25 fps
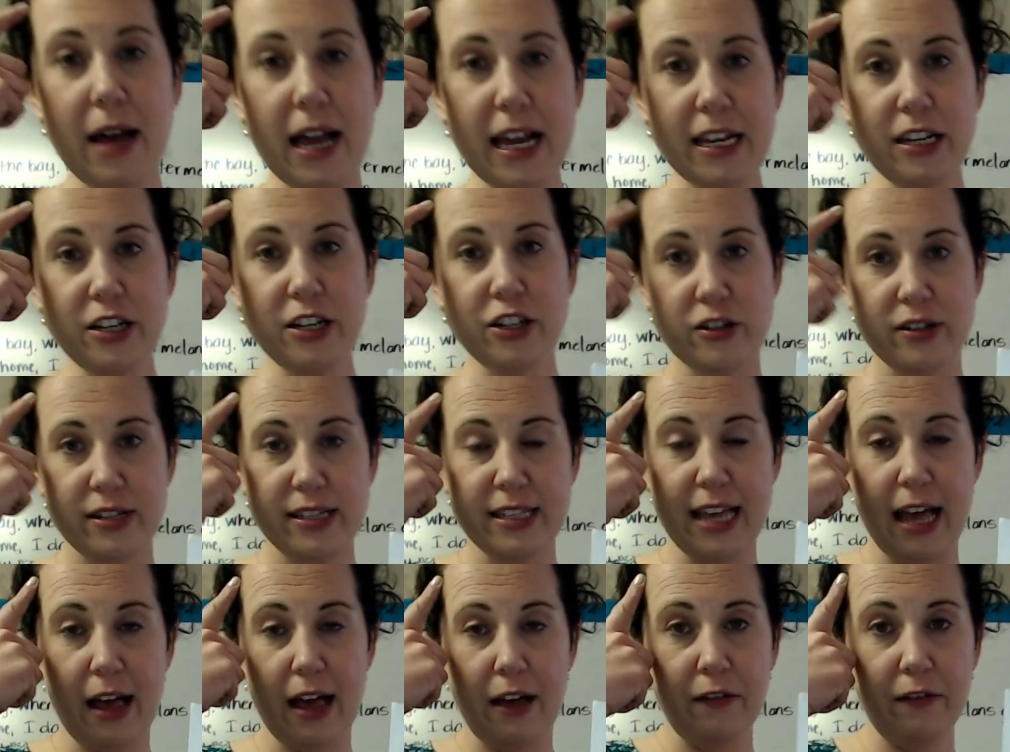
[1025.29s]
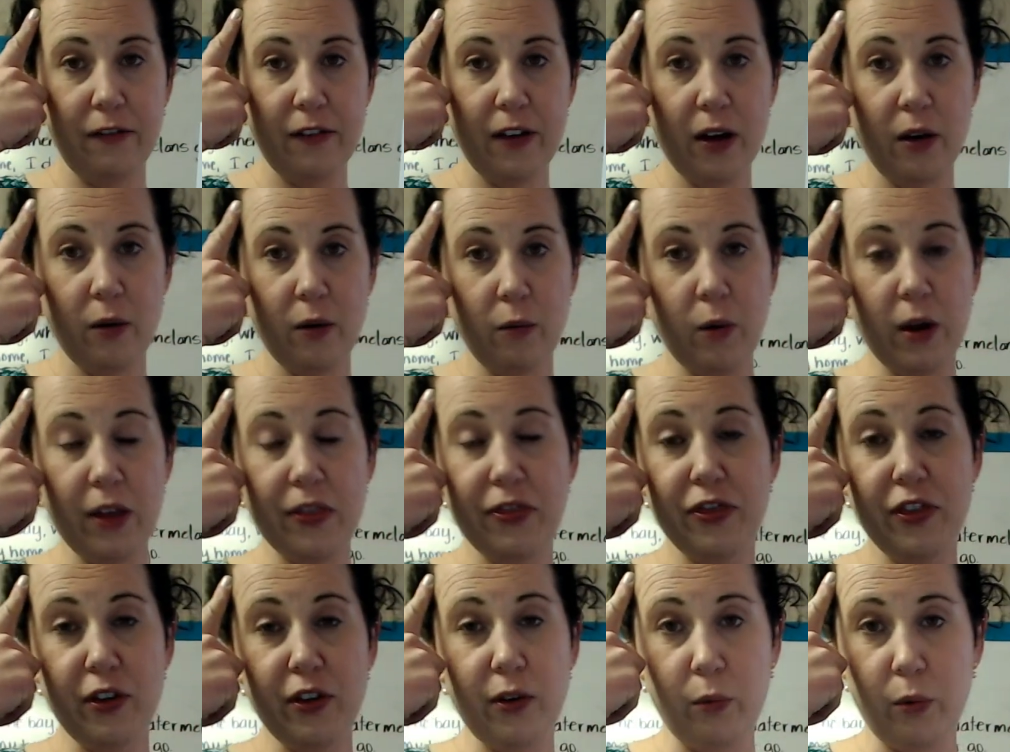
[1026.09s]
yourself what the
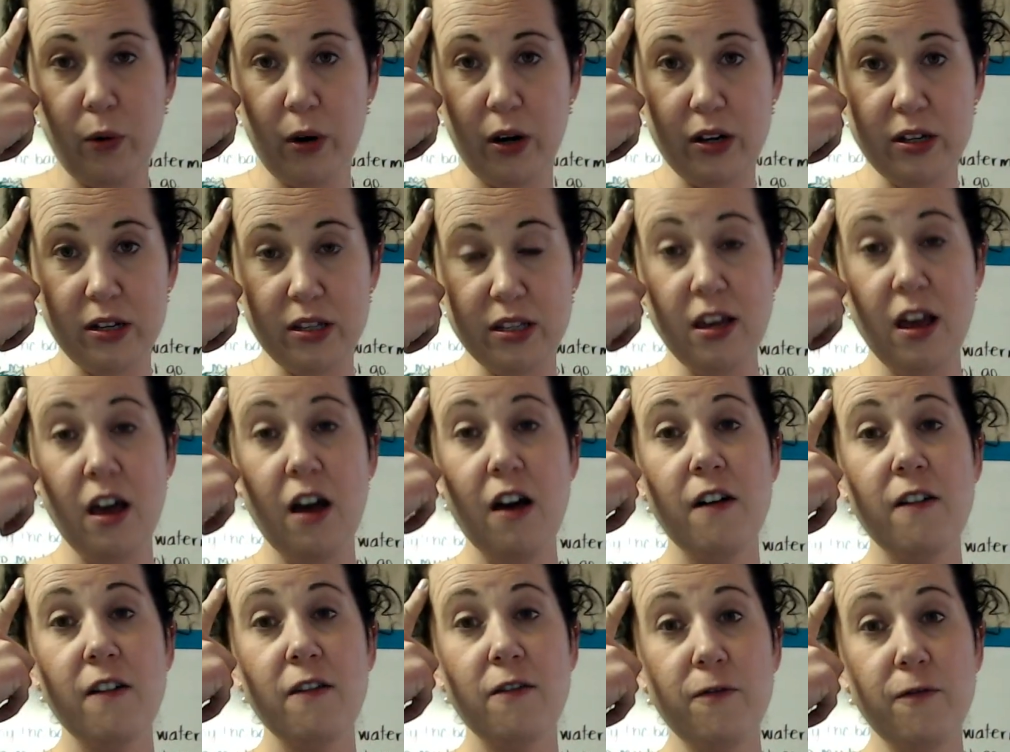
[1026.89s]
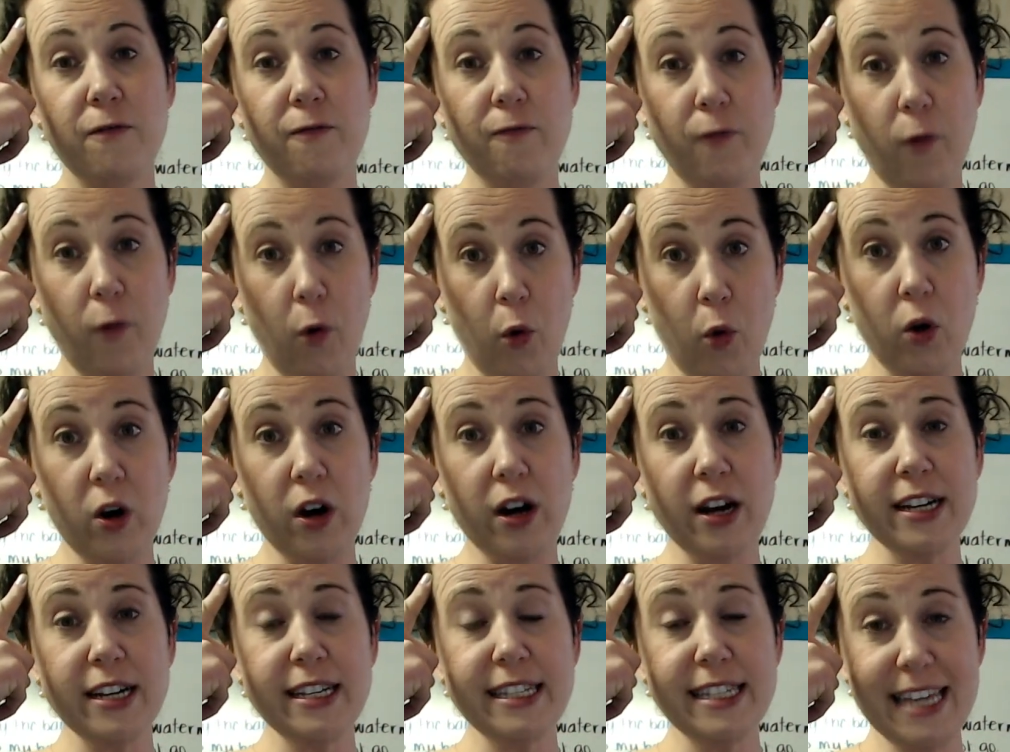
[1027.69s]
words
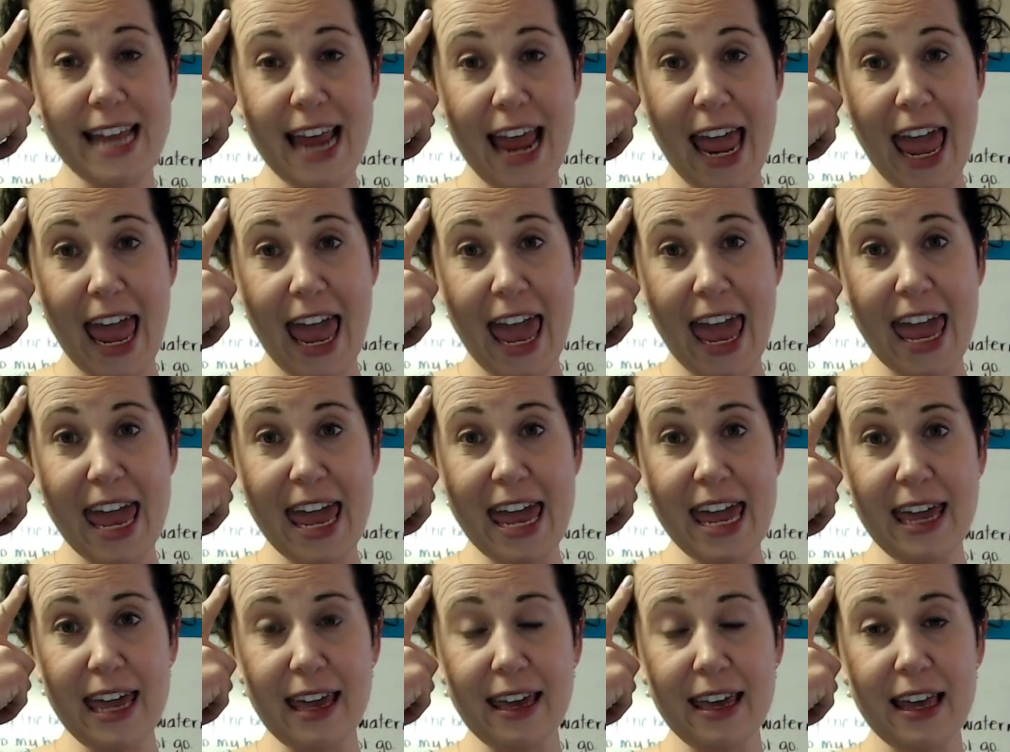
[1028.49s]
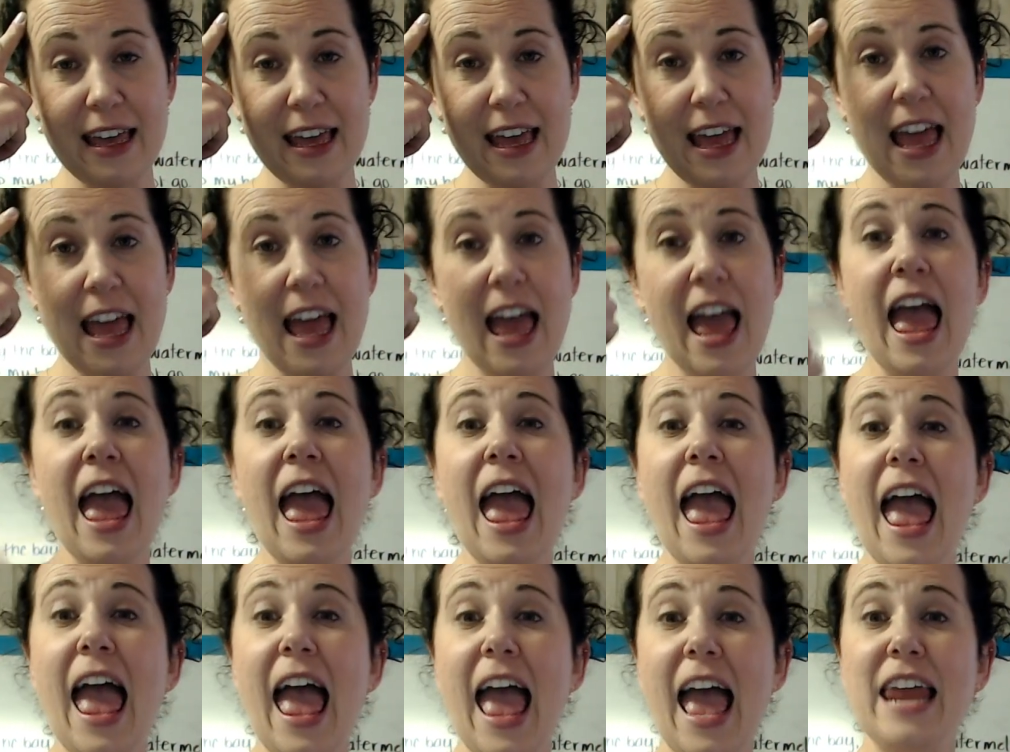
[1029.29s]
forte
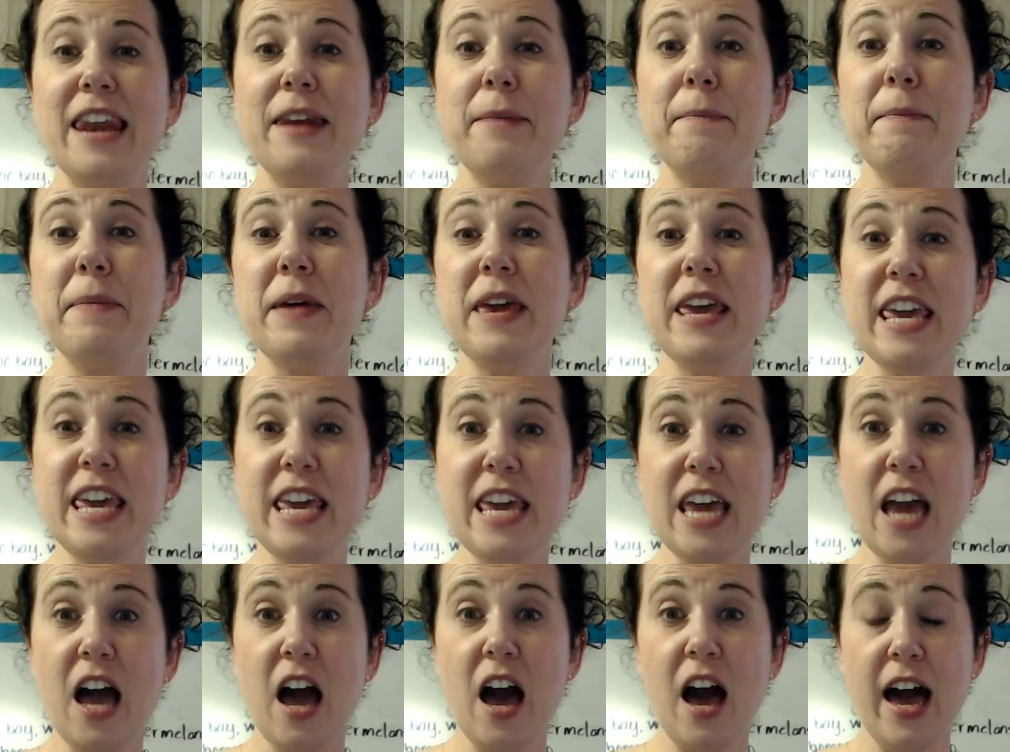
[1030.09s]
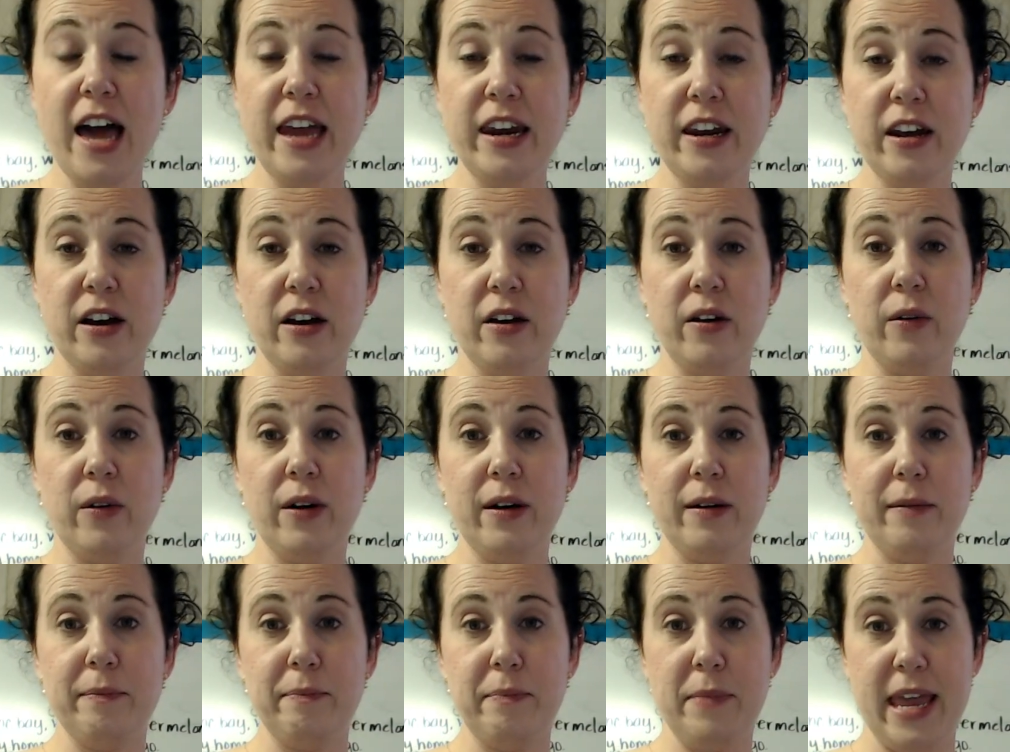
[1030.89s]
and piano
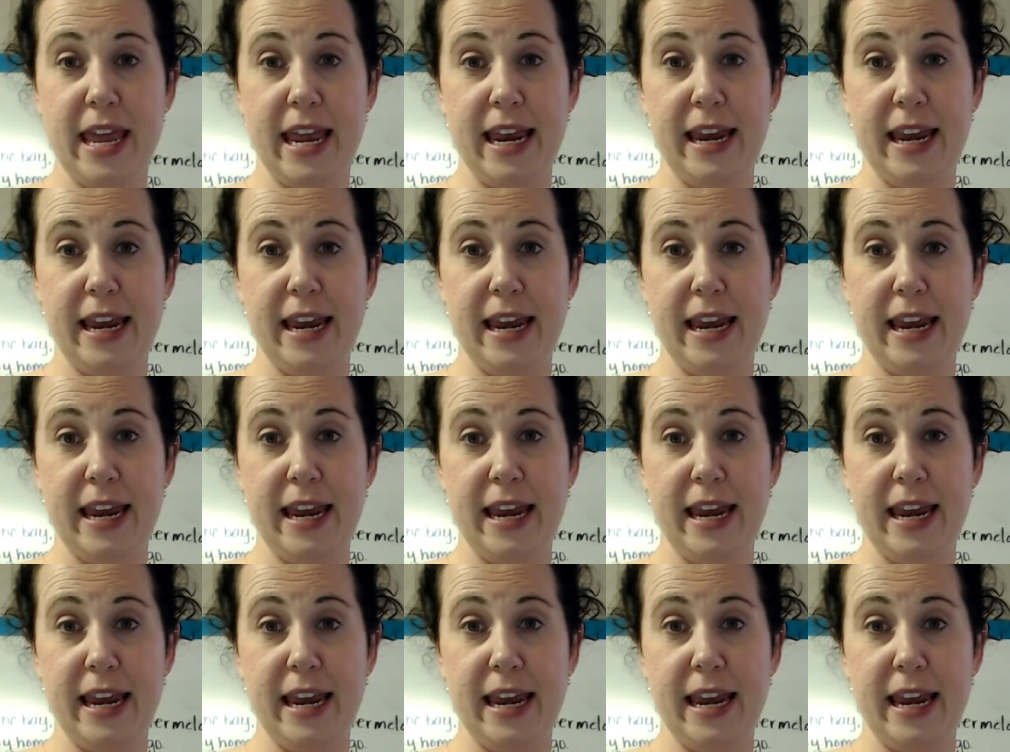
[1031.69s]
mean.